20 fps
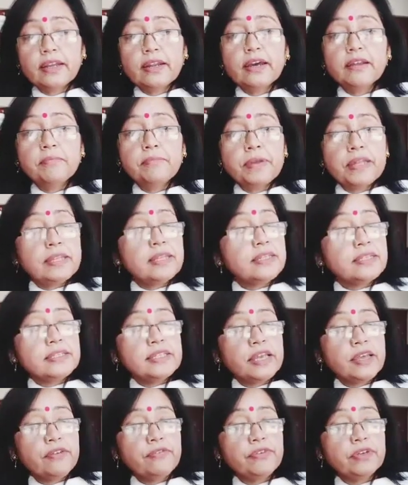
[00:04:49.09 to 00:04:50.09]
are many
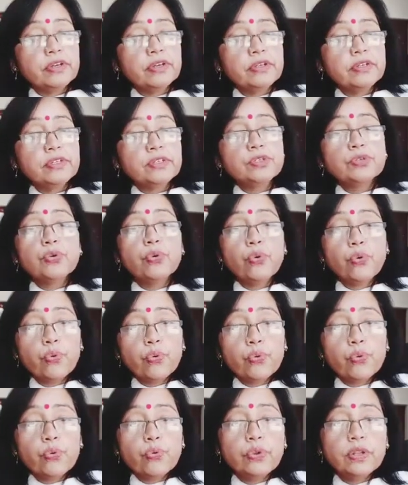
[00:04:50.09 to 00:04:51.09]
saviors
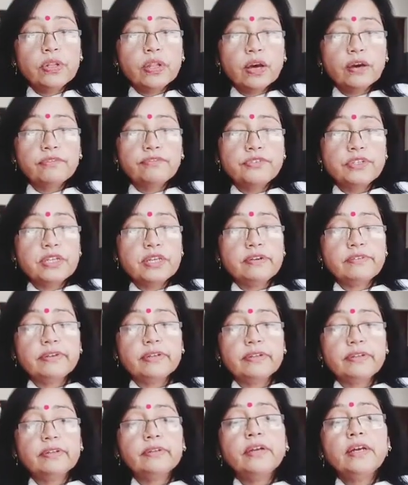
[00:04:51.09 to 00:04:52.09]
who love
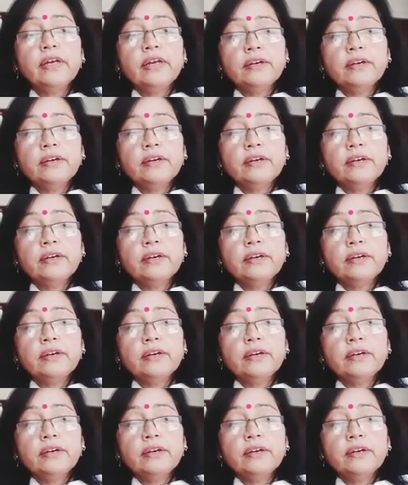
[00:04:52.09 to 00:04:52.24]
children,